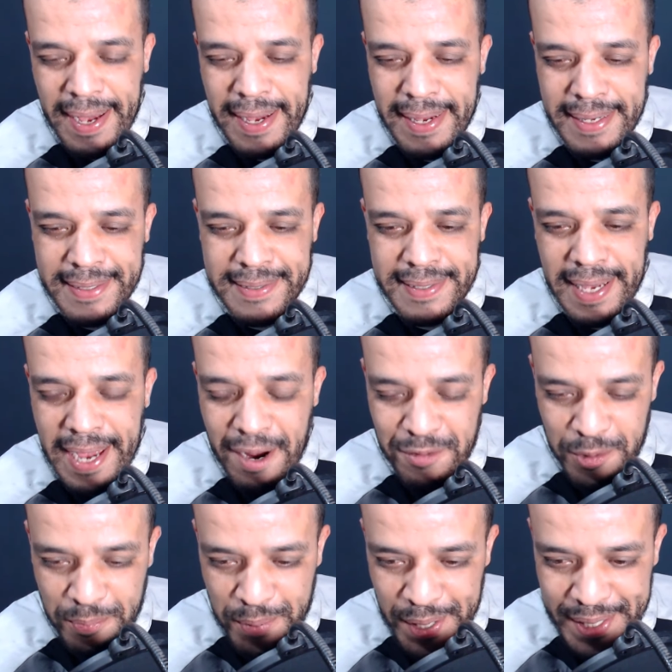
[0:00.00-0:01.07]
and I
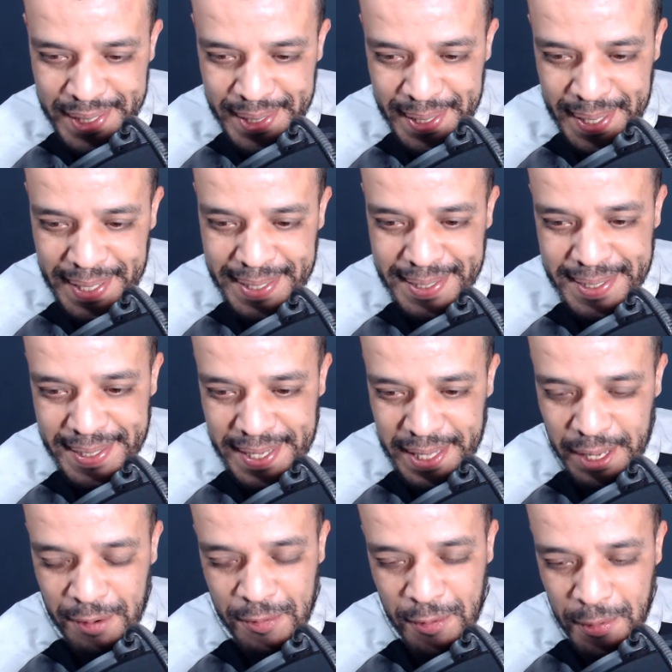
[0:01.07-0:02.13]
have depression and disease
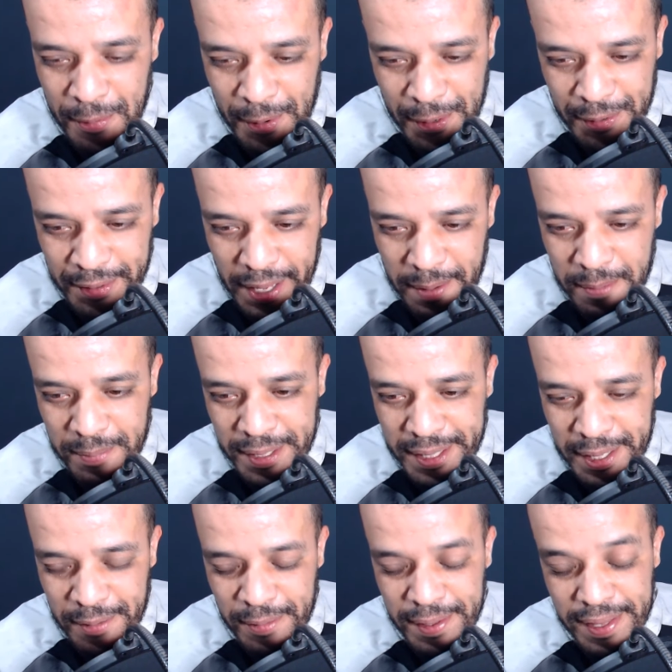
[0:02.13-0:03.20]
attack from a long time. I've been
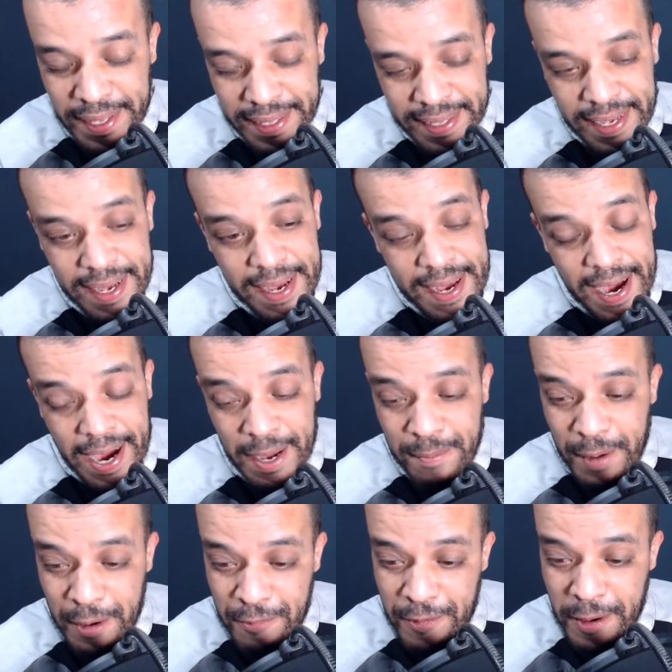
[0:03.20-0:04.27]
dealing with that,
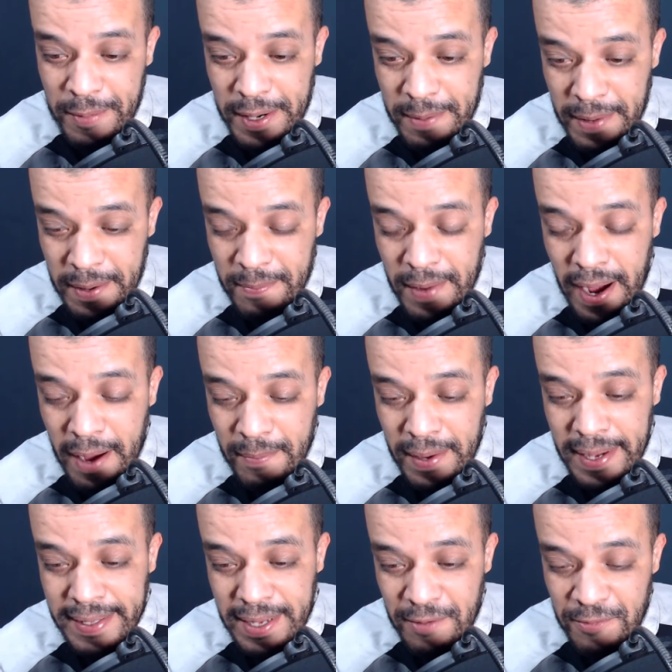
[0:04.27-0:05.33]
and my family, my mom
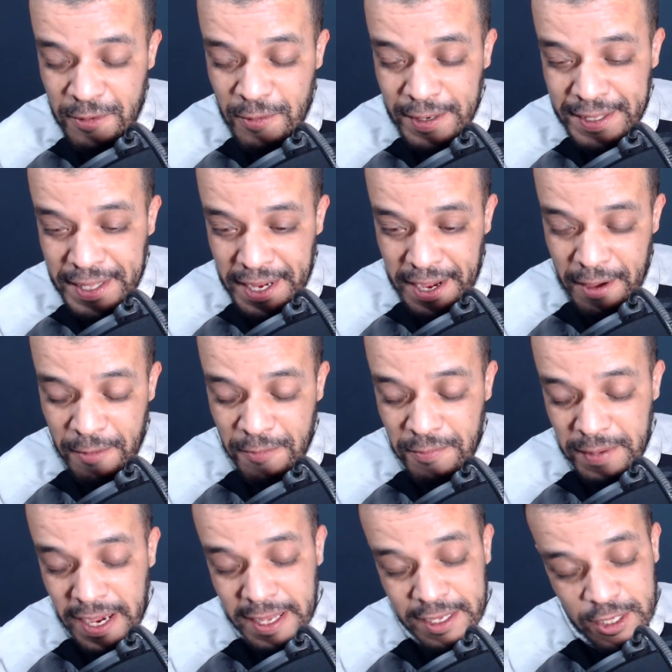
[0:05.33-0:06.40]
and everyone take care of
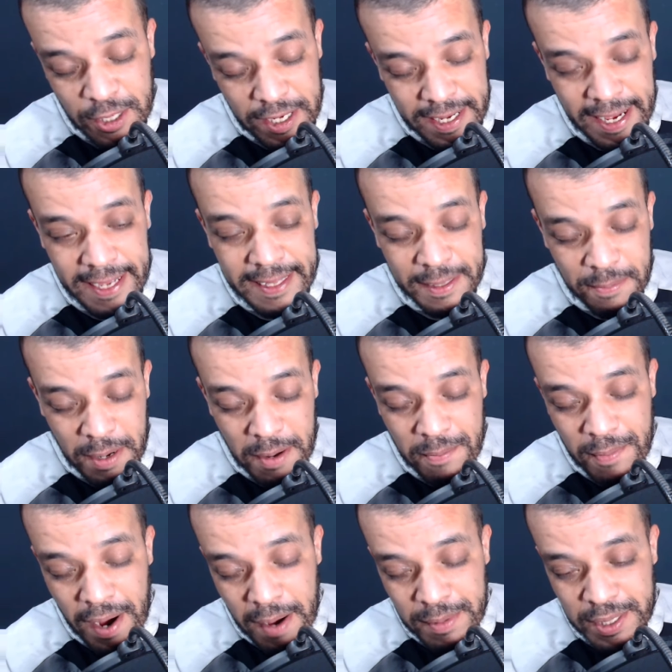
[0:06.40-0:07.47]
me, and my
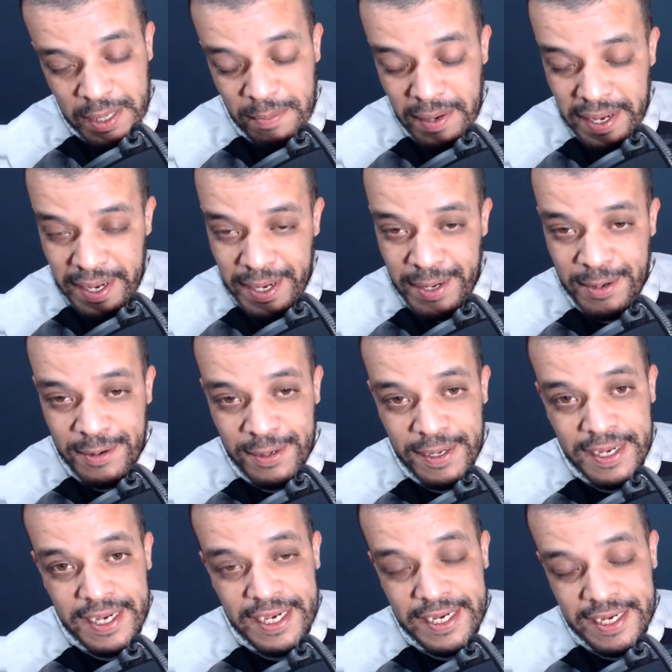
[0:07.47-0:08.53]
mom, she my hero.
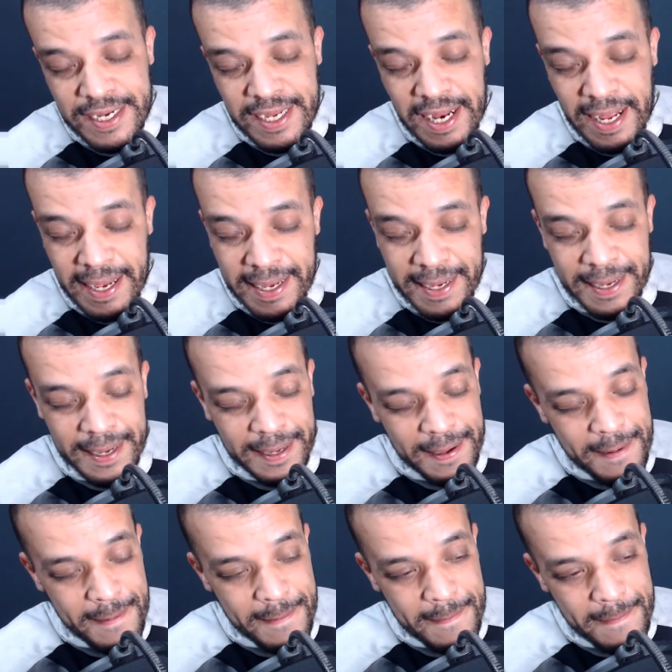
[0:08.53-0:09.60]
She like
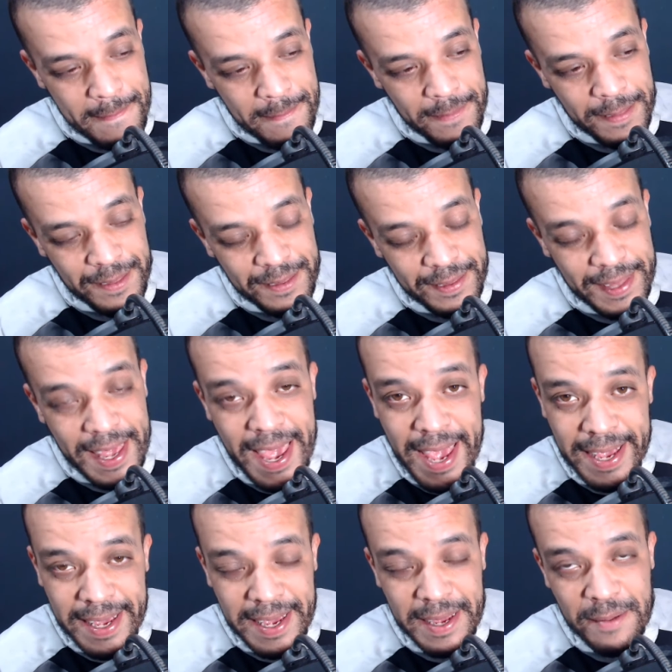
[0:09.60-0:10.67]

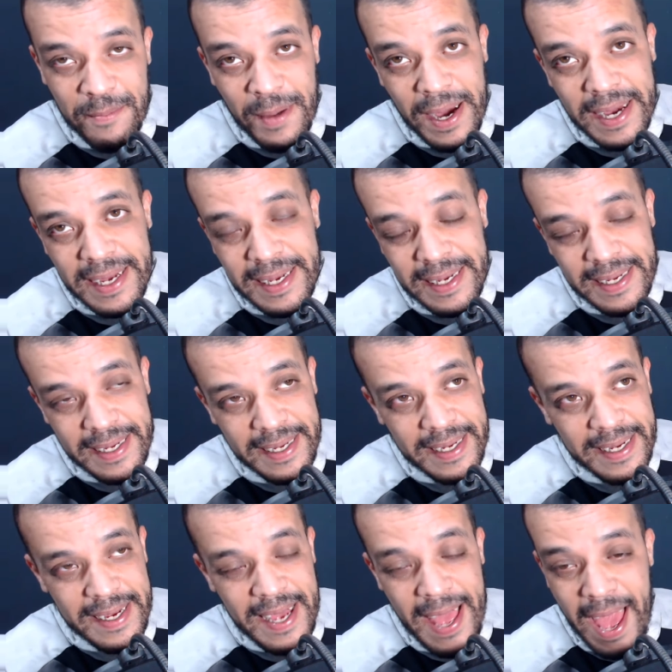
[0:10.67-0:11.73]
taking my
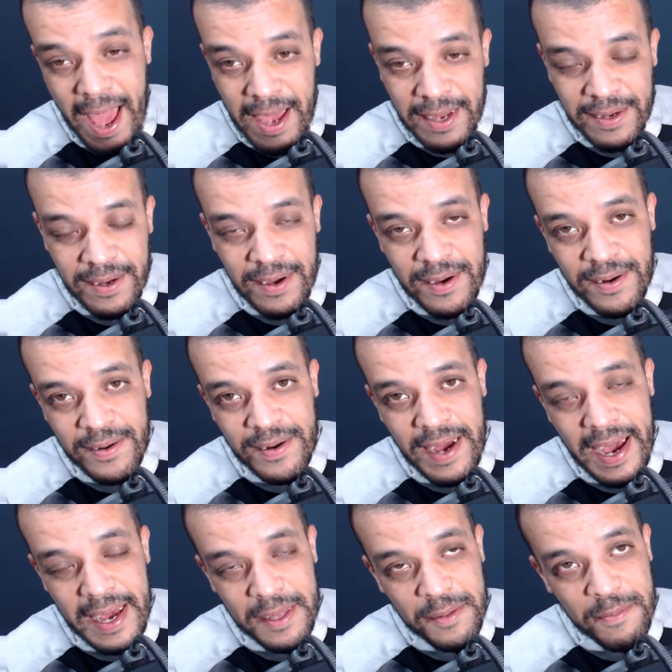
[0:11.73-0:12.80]
anger
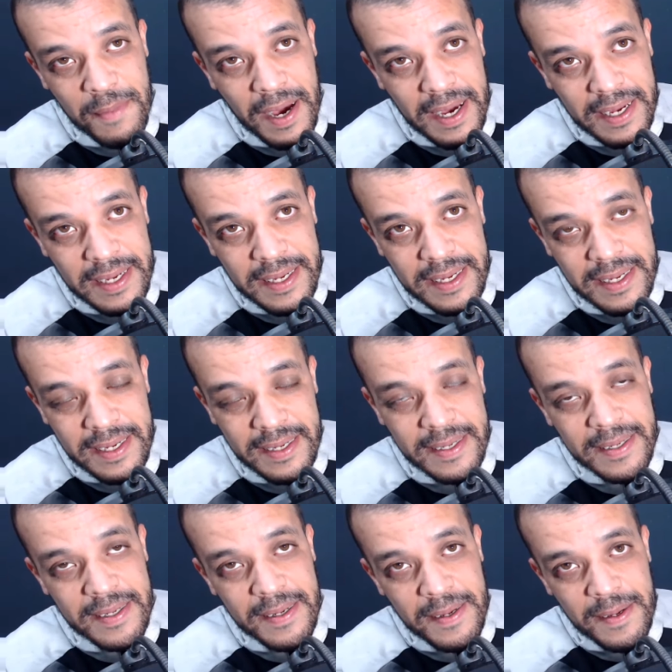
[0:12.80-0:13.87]
and
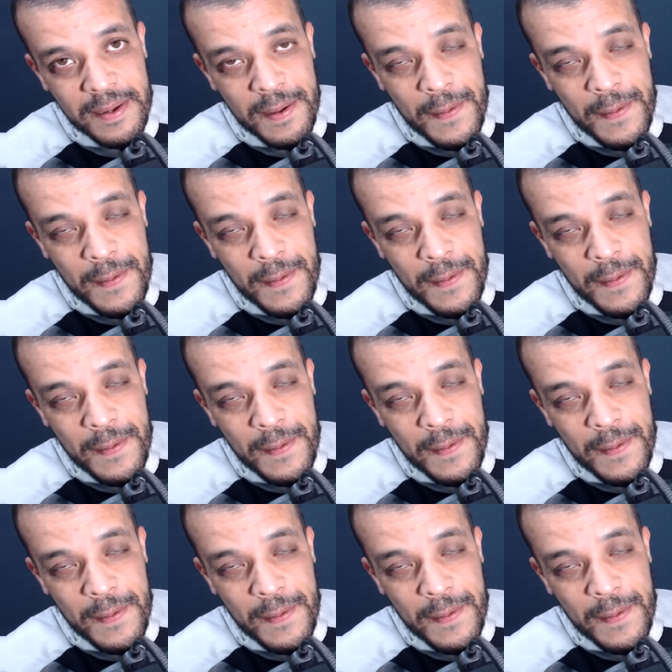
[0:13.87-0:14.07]
my